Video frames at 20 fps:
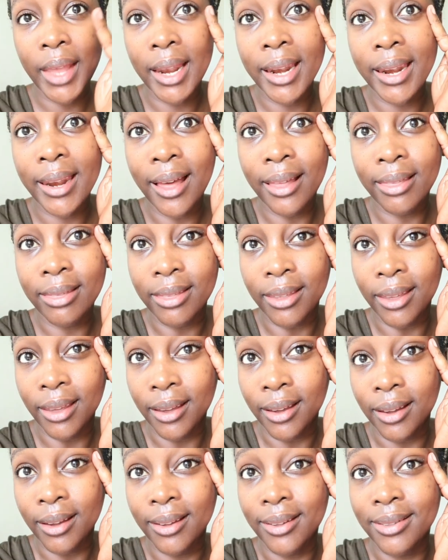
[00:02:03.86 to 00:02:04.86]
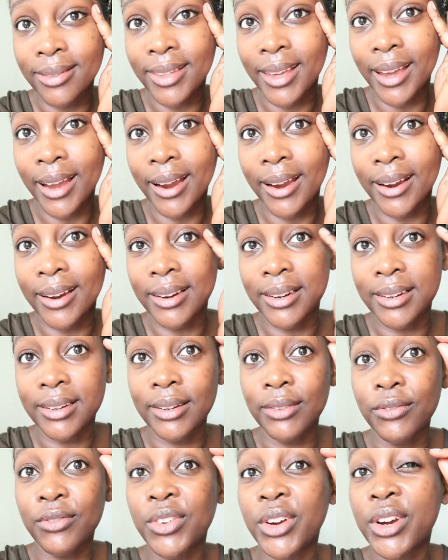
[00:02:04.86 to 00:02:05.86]
Nothing. They're
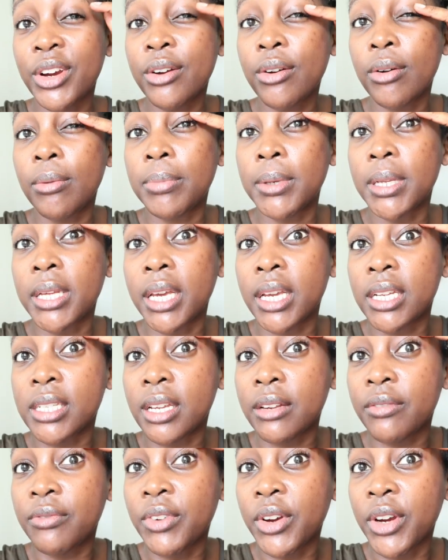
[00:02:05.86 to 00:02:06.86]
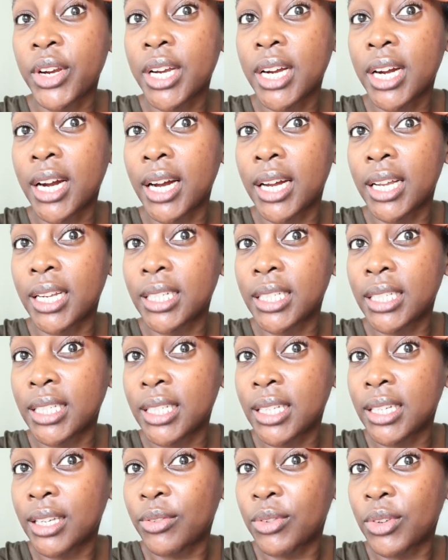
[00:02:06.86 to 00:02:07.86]
very complicated, very curly,
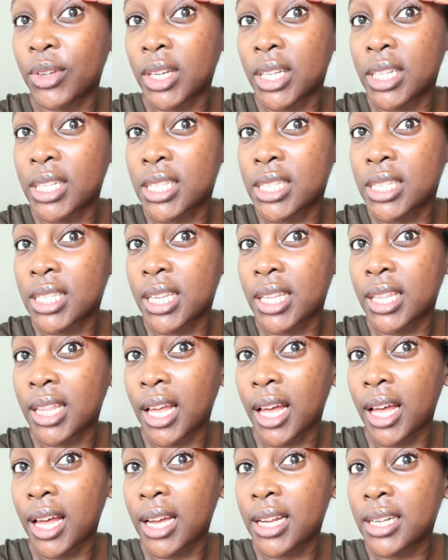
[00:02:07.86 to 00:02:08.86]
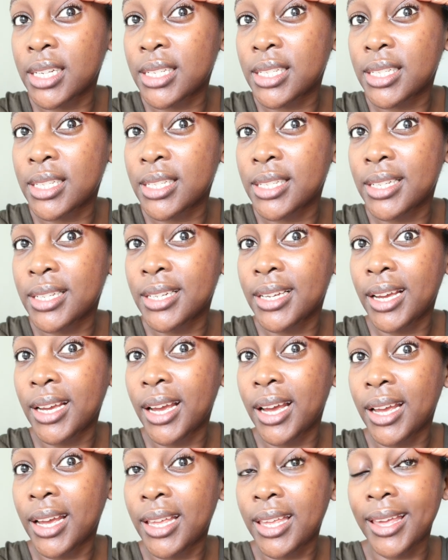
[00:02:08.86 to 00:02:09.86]
if you can see that.
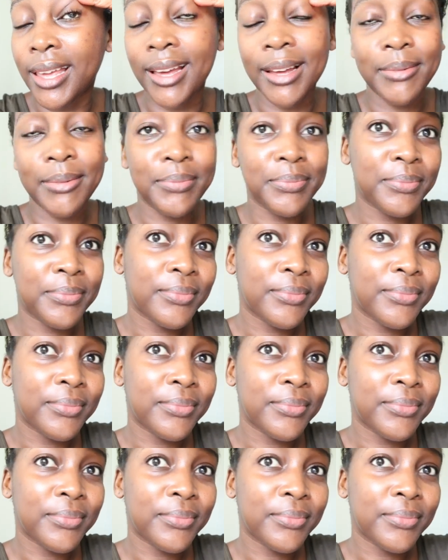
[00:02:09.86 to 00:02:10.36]
Yeah.